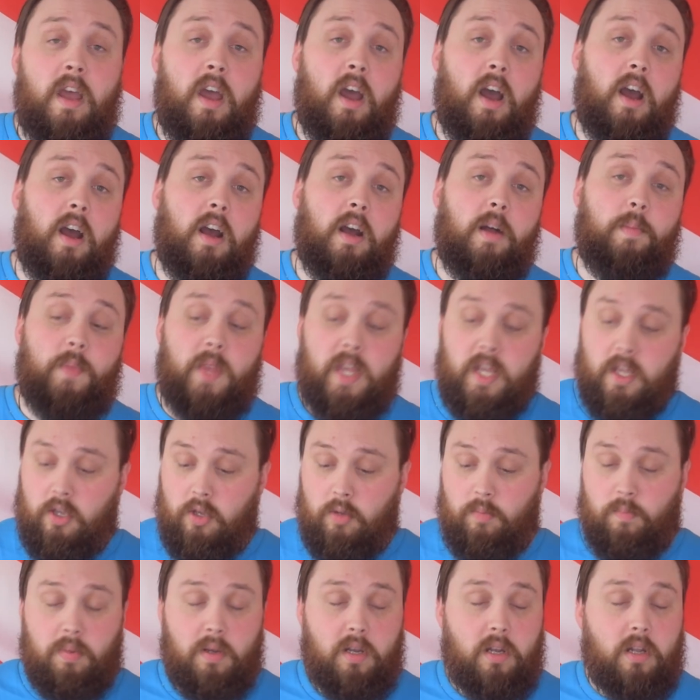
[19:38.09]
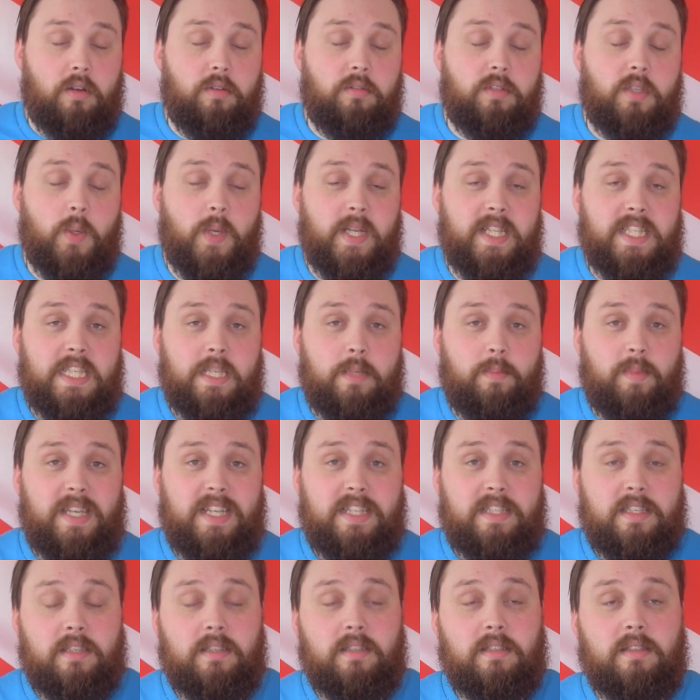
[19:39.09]
They're good below 20
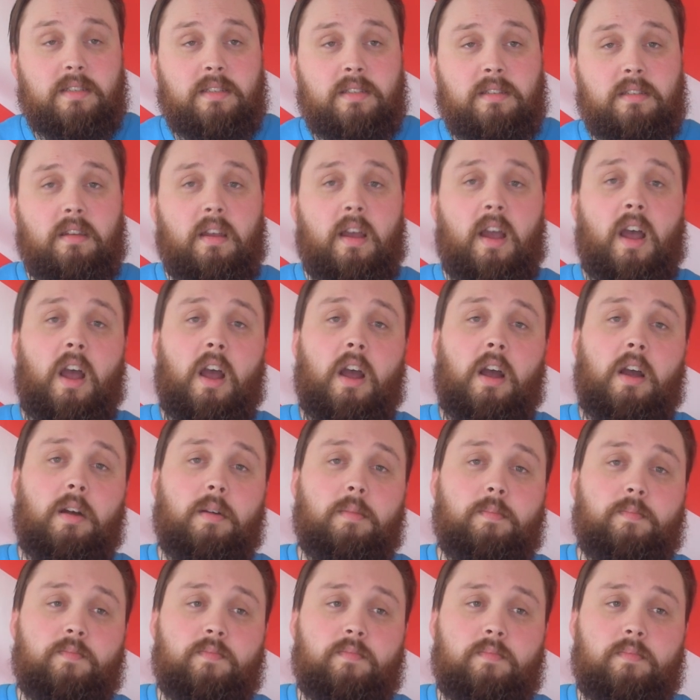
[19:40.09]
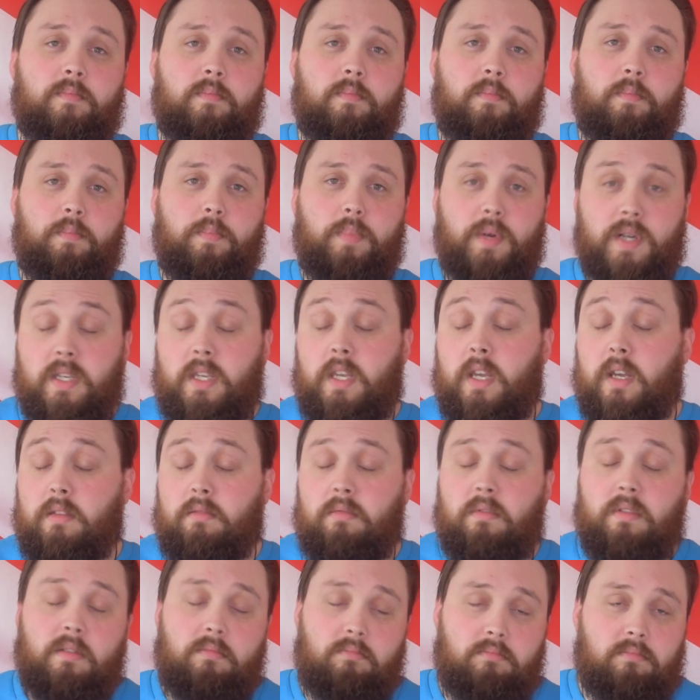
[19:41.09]
meters. But yeah,
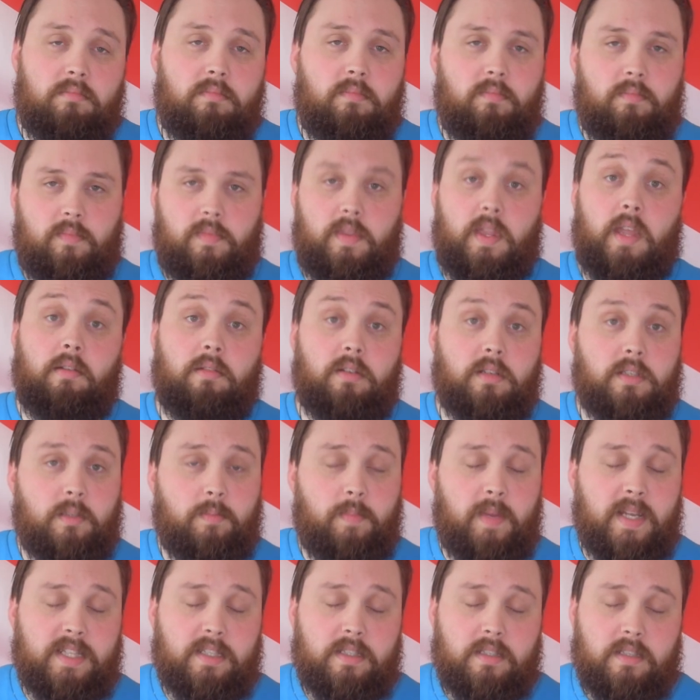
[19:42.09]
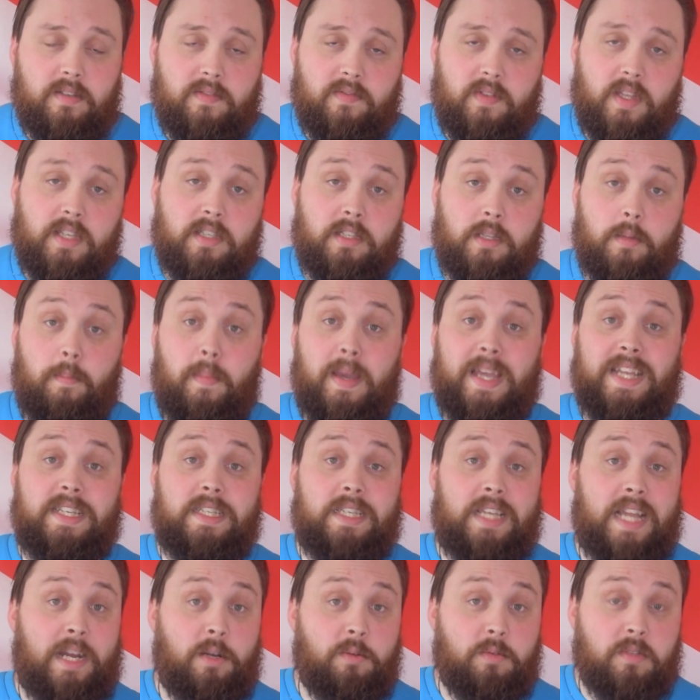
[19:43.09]
they're expensive. That's the main
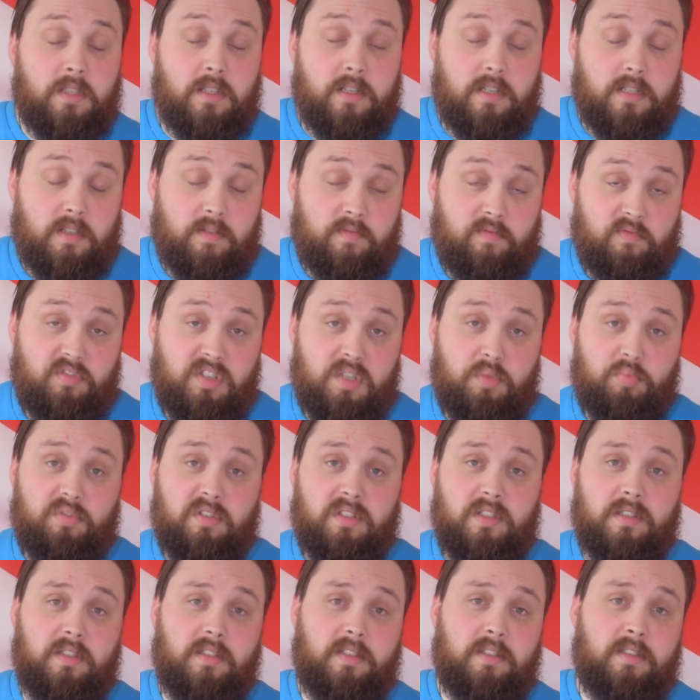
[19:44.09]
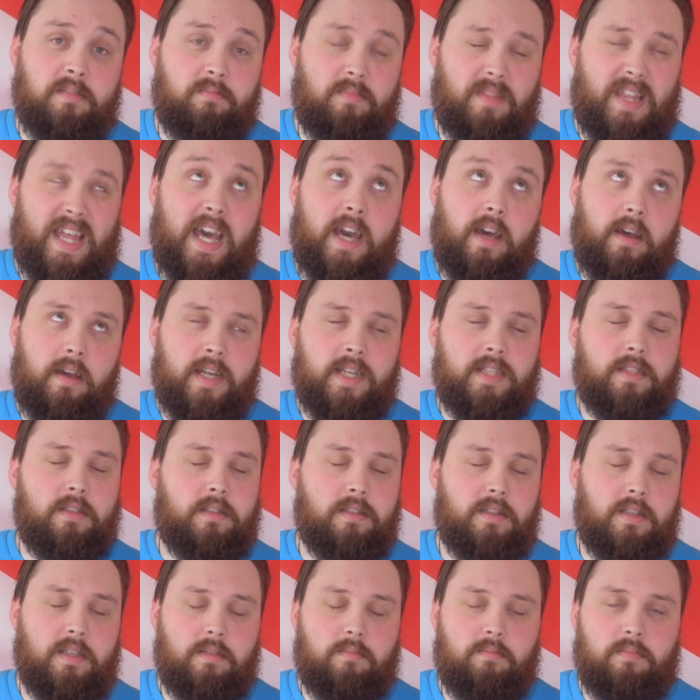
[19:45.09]
downside of rebreathers. That and
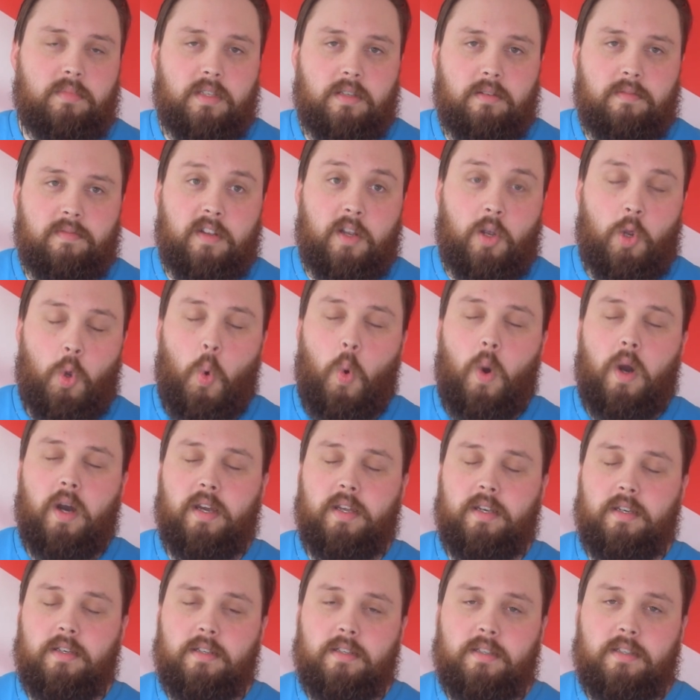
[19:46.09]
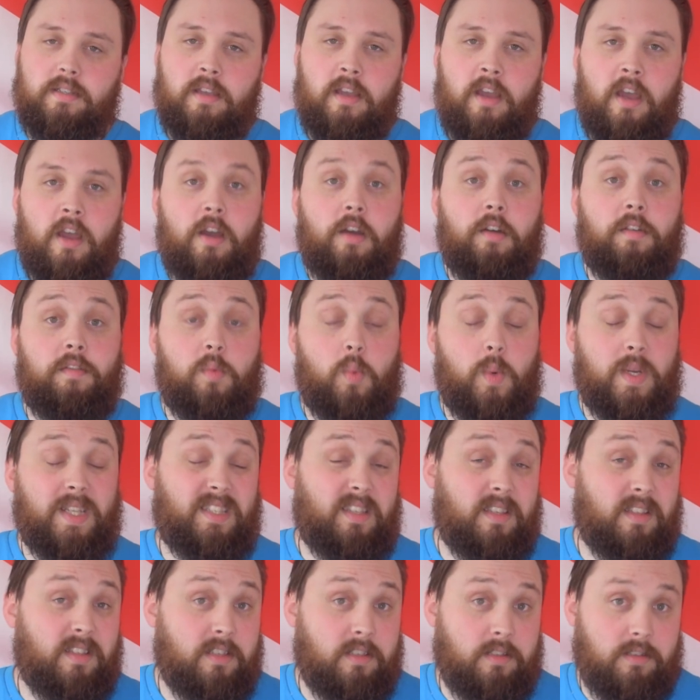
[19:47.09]
the sort of quietness of when
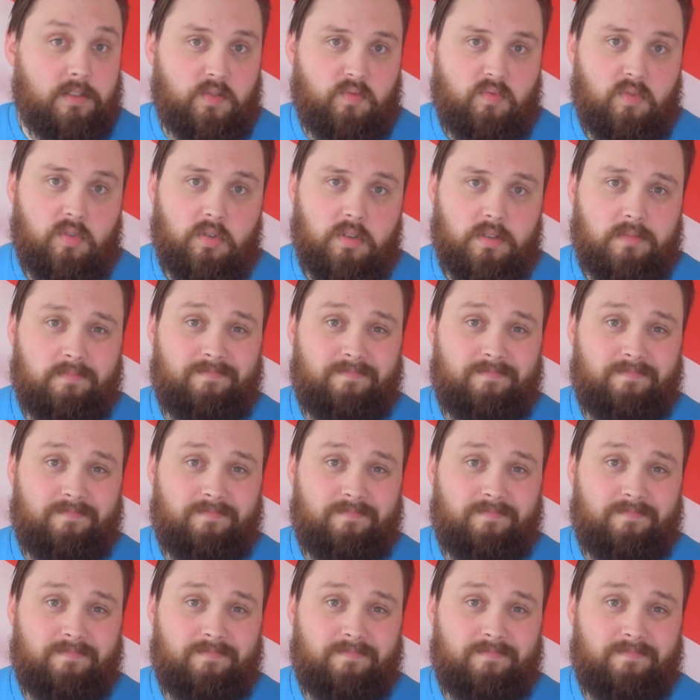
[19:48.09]
something goes wrong.